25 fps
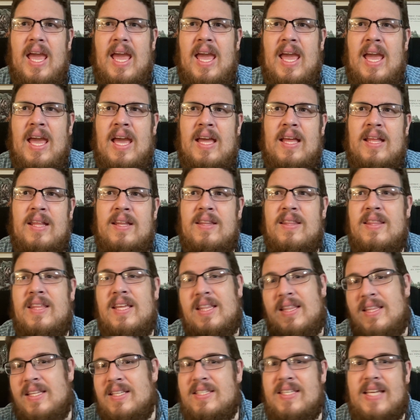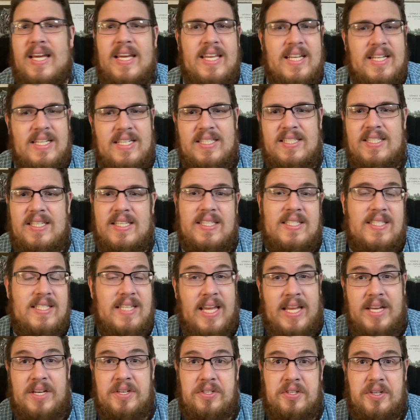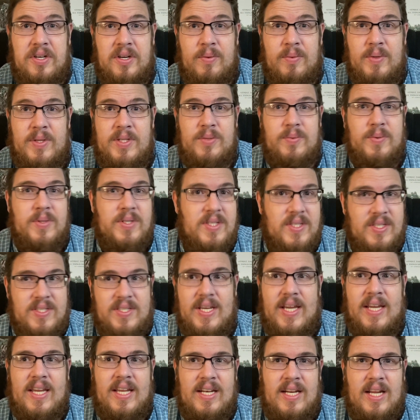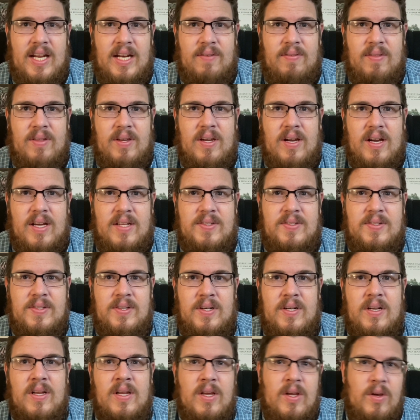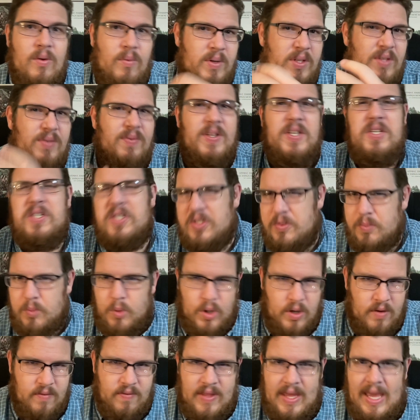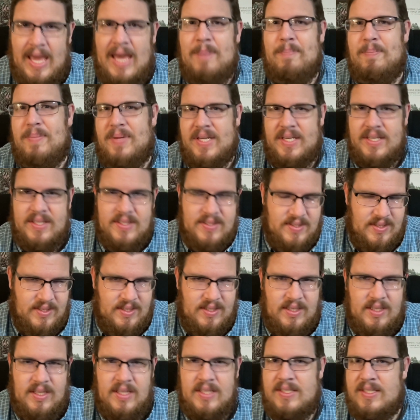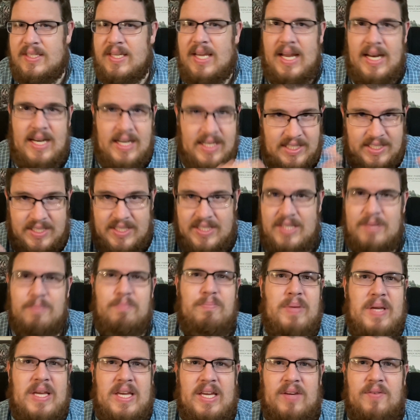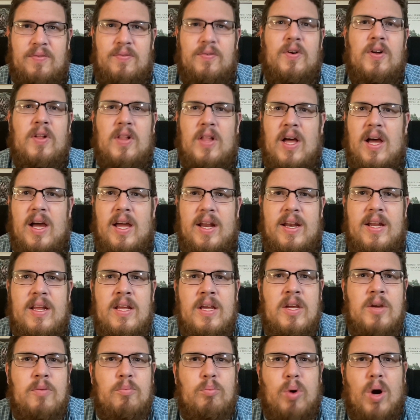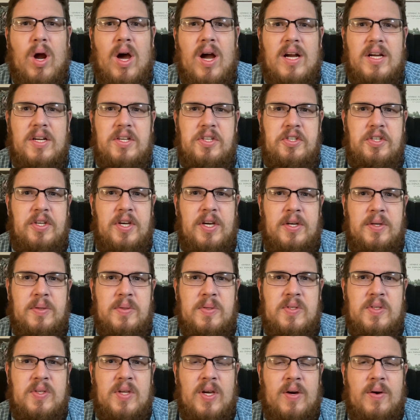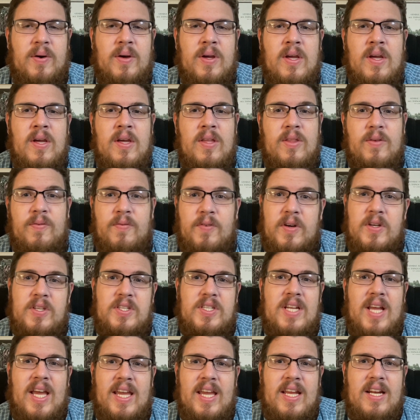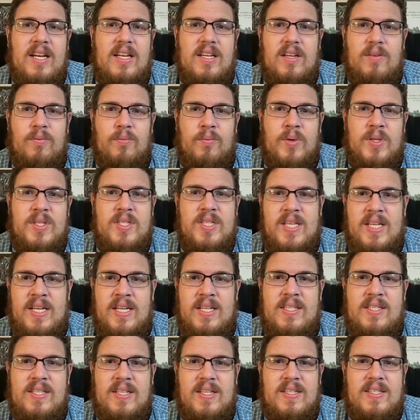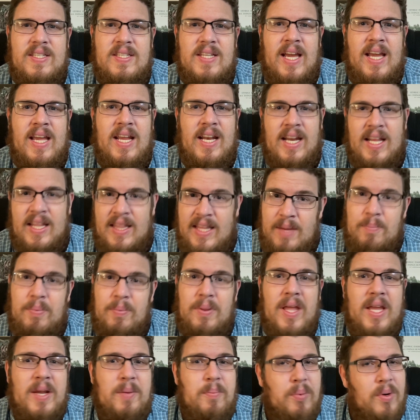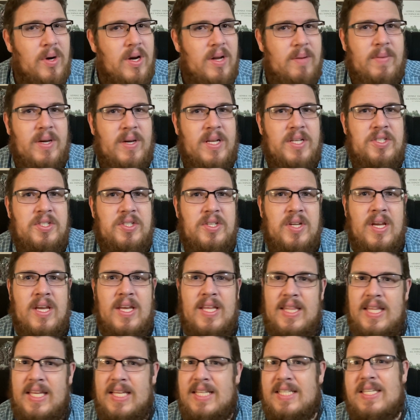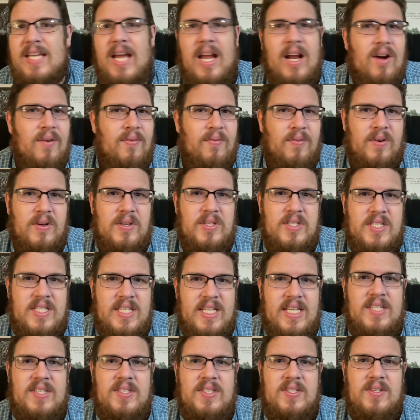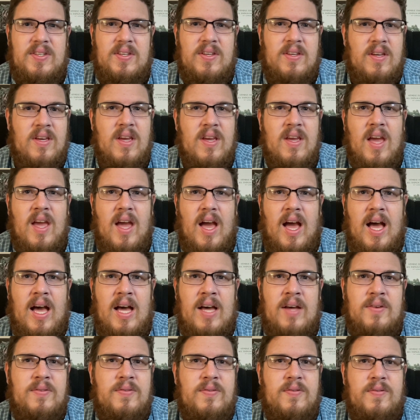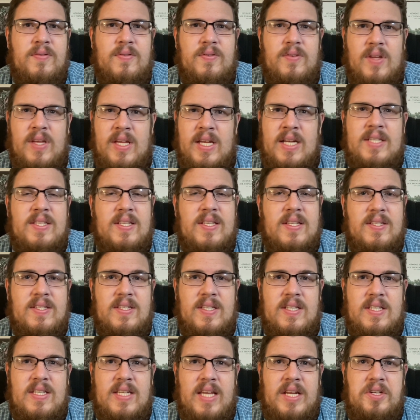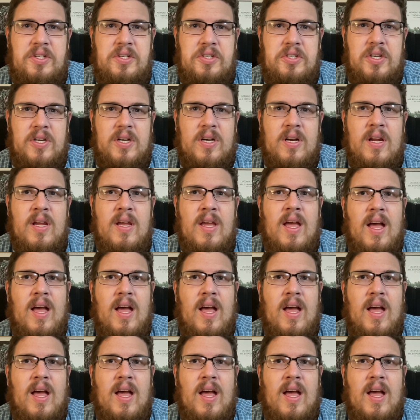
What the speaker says: And then the second disc is Danger, which was the second night of the concert, which features more of the epics and is kind of just the big full-on prog show. So the first night was the Innocence night, and they played pretty much the entire first disc of Innocence in Danger.